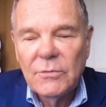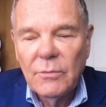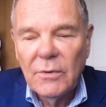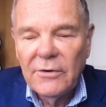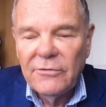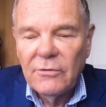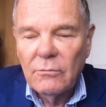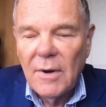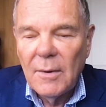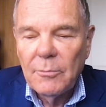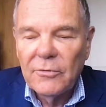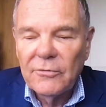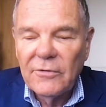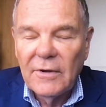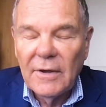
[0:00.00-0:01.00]
What does it
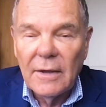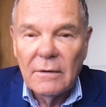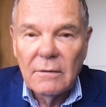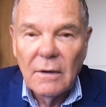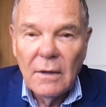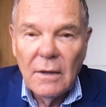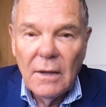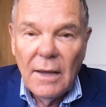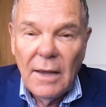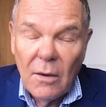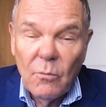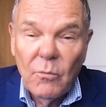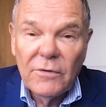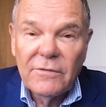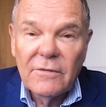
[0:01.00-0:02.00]
represent?
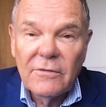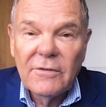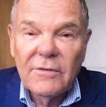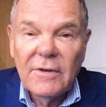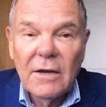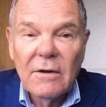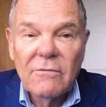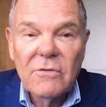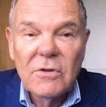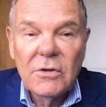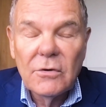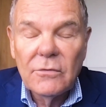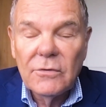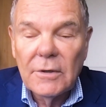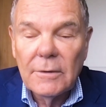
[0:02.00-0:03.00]
And what's the state of the
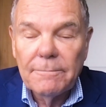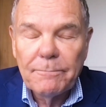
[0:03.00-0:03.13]
union?